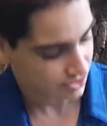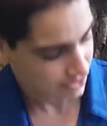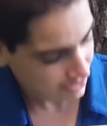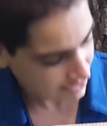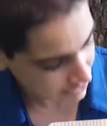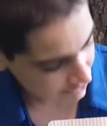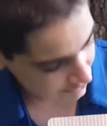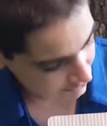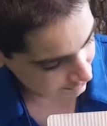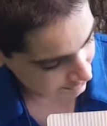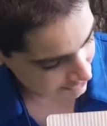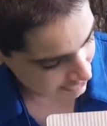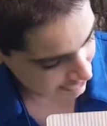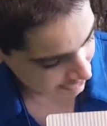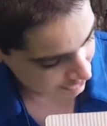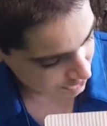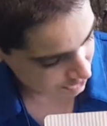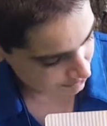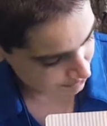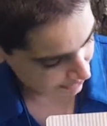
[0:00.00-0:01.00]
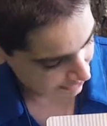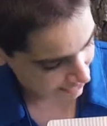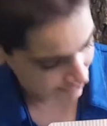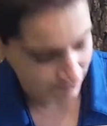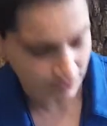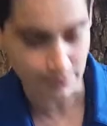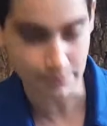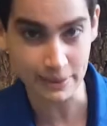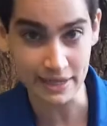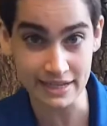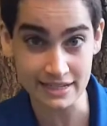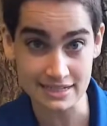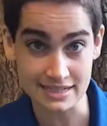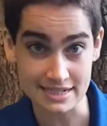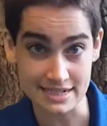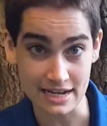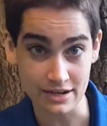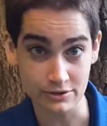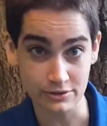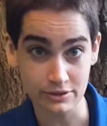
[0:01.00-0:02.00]
Here it looks like she might have a pig
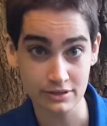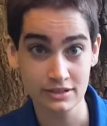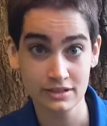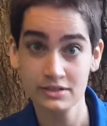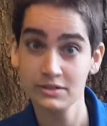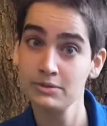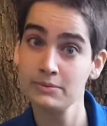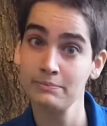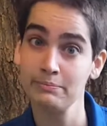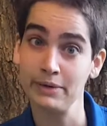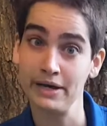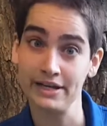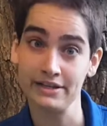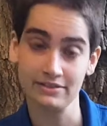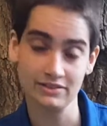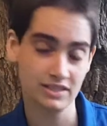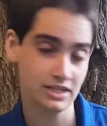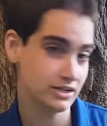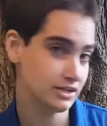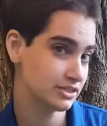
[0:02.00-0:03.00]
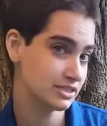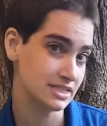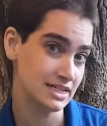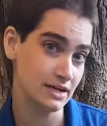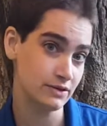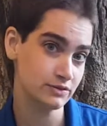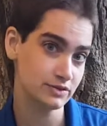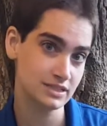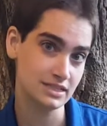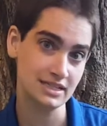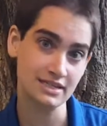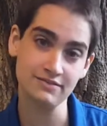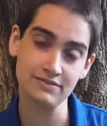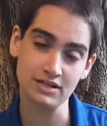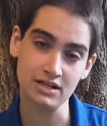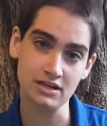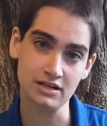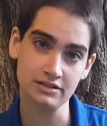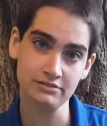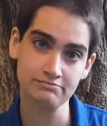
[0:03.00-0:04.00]
snout, but there are snouts
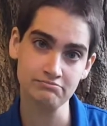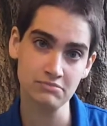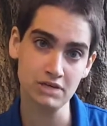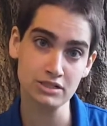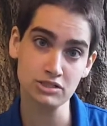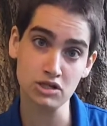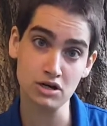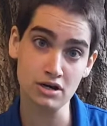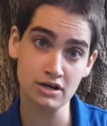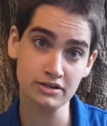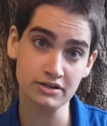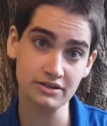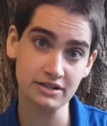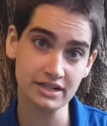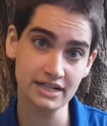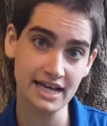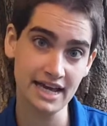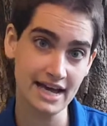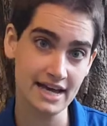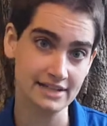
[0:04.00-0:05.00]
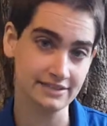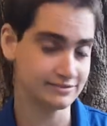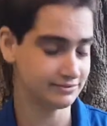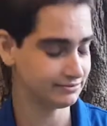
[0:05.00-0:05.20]
even on a dog or a cat.